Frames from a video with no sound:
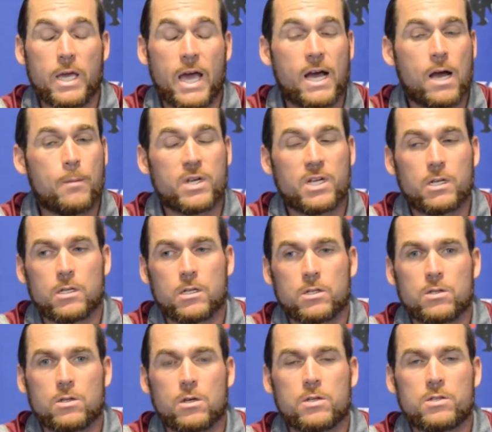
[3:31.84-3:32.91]
Yeah,
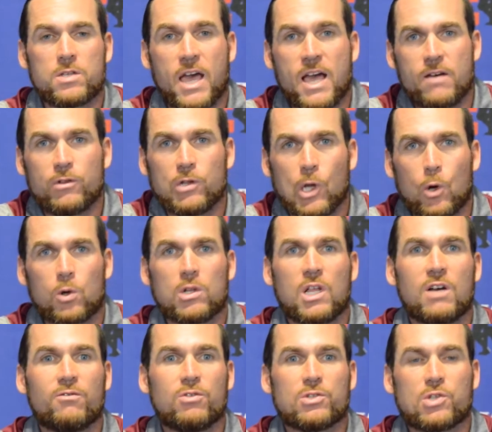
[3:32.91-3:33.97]
to have the lower
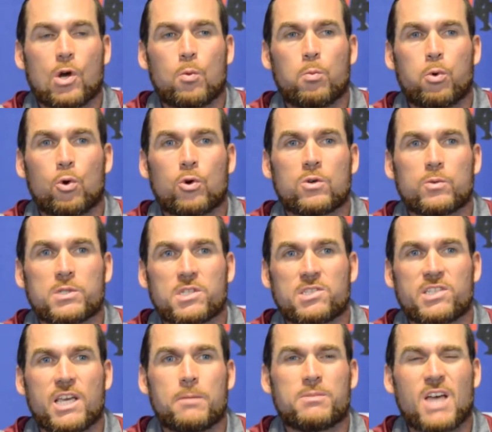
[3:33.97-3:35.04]
levels on board with the
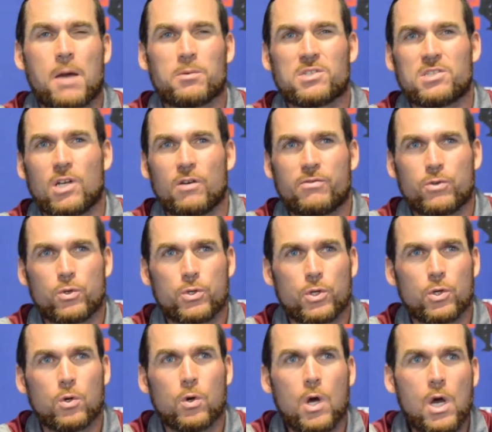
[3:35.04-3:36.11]
same type of stuff you
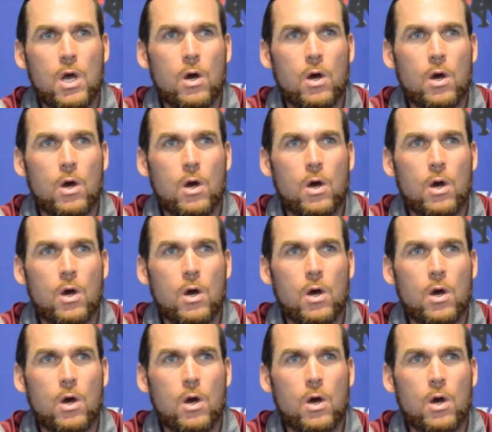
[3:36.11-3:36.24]
do,